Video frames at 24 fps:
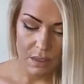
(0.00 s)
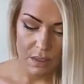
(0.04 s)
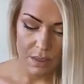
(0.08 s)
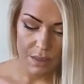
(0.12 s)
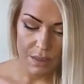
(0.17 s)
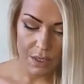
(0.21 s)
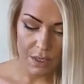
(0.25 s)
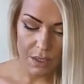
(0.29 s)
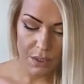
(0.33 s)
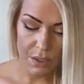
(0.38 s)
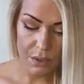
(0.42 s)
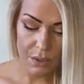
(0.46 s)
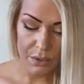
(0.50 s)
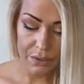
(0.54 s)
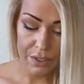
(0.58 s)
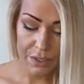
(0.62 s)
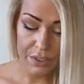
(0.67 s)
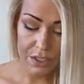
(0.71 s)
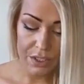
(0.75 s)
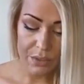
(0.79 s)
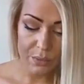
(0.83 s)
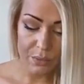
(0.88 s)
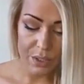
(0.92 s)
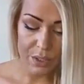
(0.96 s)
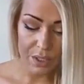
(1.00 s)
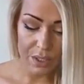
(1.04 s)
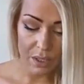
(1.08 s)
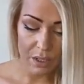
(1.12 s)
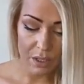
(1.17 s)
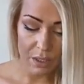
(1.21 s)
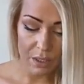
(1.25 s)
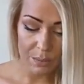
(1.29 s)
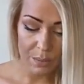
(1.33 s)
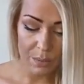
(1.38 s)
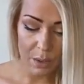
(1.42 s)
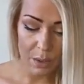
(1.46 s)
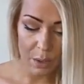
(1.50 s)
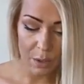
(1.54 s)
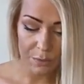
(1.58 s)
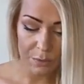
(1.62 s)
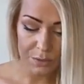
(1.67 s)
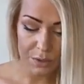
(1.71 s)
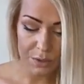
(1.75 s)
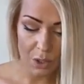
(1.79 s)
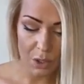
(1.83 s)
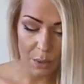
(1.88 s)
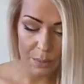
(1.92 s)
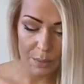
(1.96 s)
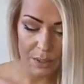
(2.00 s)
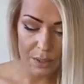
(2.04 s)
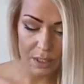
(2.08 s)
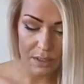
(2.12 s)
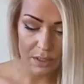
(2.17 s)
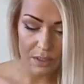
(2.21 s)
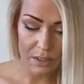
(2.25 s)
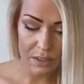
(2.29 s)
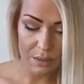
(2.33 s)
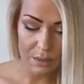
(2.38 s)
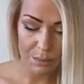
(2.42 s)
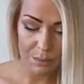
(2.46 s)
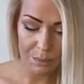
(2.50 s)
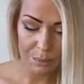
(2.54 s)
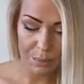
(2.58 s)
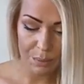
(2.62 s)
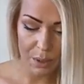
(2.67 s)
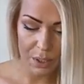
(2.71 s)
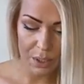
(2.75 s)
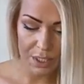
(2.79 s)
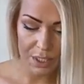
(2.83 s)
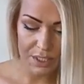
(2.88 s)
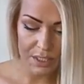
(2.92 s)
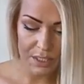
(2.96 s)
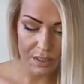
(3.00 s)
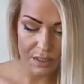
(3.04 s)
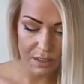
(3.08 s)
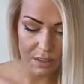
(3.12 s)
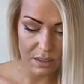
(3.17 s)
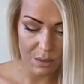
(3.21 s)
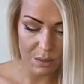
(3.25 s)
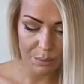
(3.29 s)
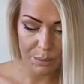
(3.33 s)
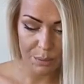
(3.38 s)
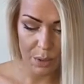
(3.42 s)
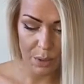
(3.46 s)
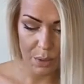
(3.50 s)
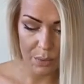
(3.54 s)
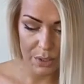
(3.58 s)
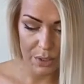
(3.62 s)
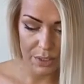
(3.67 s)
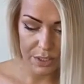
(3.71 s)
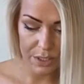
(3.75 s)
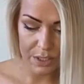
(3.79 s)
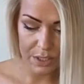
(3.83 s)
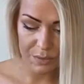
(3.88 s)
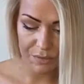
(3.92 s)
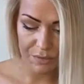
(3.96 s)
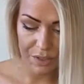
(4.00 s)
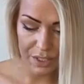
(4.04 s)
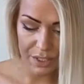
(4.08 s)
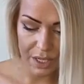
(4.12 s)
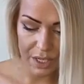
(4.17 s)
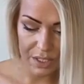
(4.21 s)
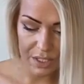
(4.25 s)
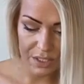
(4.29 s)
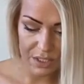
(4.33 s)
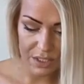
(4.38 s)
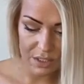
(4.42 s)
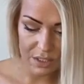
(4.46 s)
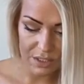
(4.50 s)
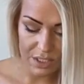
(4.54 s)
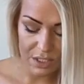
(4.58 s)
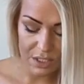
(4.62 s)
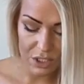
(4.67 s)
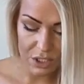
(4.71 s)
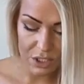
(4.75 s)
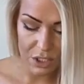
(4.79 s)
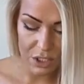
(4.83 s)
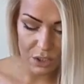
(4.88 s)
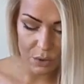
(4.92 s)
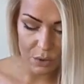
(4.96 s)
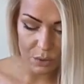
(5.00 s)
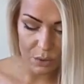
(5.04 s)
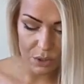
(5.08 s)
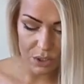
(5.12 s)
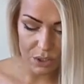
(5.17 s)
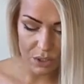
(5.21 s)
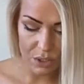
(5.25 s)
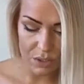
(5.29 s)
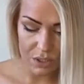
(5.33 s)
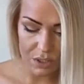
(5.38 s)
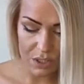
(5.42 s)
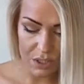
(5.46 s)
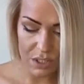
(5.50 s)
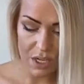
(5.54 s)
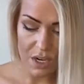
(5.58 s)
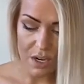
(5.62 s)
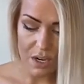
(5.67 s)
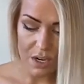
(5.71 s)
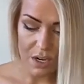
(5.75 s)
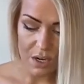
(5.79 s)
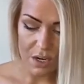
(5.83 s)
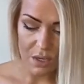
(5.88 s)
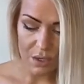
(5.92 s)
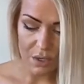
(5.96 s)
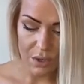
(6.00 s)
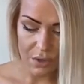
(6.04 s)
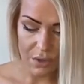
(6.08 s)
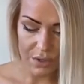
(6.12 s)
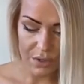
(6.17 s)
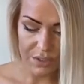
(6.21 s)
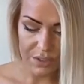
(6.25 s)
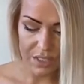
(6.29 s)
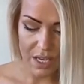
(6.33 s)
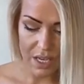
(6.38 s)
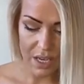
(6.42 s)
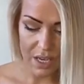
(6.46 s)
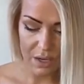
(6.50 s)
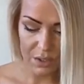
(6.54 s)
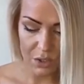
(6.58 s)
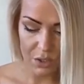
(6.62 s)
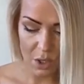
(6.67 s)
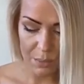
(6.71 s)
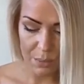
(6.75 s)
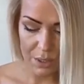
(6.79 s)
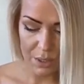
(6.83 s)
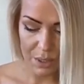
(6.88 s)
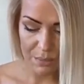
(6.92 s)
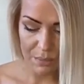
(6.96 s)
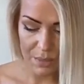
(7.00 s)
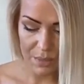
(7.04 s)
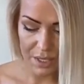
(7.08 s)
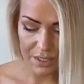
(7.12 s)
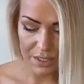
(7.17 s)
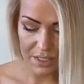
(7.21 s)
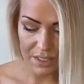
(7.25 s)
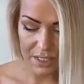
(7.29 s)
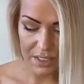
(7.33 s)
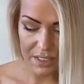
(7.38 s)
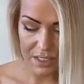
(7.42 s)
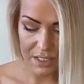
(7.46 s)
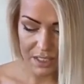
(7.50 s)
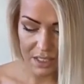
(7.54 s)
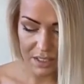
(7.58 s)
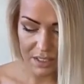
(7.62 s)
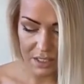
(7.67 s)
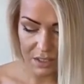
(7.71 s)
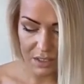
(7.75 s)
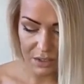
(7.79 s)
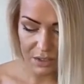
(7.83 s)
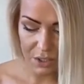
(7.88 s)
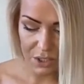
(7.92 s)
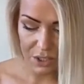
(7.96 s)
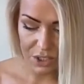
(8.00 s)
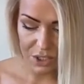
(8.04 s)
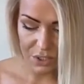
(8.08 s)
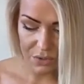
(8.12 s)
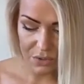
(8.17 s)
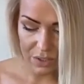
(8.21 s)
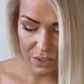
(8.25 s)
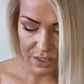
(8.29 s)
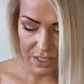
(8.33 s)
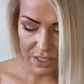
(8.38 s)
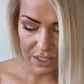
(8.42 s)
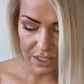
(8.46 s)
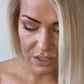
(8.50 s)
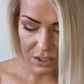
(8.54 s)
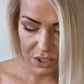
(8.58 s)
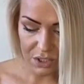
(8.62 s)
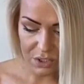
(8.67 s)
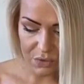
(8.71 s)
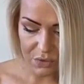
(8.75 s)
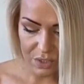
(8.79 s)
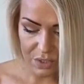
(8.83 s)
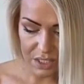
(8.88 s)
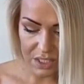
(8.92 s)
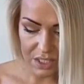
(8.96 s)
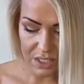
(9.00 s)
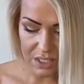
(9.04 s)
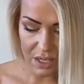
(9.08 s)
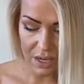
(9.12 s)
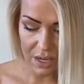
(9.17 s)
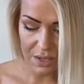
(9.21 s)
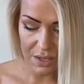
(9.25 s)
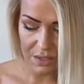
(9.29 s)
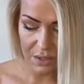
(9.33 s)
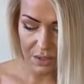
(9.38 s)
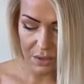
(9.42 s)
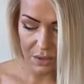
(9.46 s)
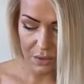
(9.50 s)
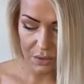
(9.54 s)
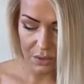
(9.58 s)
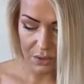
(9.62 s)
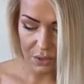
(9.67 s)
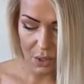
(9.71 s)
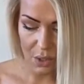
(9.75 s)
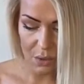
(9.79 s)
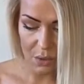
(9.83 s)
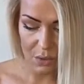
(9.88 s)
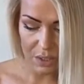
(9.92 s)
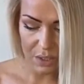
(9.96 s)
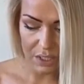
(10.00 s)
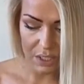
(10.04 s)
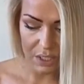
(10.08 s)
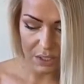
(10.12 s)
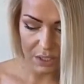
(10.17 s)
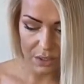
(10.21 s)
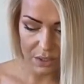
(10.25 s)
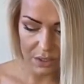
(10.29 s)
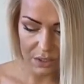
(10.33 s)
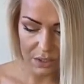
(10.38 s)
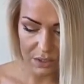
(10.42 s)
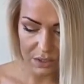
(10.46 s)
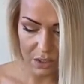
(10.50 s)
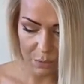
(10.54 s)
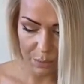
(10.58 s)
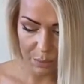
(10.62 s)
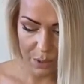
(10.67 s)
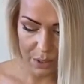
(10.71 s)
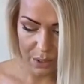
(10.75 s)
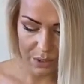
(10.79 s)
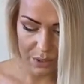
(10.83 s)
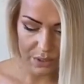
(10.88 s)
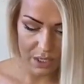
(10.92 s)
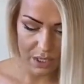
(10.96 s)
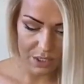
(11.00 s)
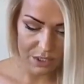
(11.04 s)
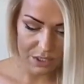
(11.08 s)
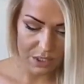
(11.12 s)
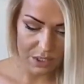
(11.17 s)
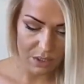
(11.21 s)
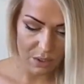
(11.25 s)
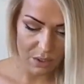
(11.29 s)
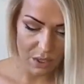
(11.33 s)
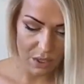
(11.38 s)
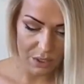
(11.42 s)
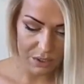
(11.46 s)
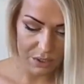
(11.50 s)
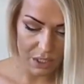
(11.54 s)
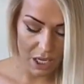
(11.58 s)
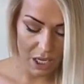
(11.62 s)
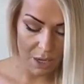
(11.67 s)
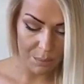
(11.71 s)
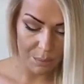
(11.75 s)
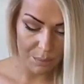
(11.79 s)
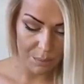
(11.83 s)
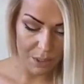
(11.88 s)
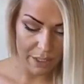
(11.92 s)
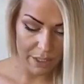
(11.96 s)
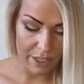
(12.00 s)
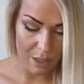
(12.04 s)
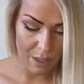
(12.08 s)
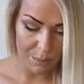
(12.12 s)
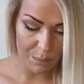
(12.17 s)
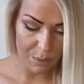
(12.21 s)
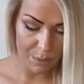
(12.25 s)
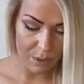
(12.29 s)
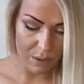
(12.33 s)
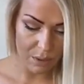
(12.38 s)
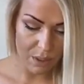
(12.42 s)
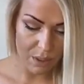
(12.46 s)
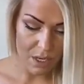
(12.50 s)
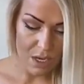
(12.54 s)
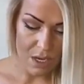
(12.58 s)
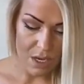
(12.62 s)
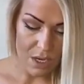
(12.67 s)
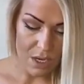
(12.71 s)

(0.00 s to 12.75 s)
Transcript: The current realm of dominant political powers, financial institutions, current economic markets, and industrial industries are not only looked upon as not applicable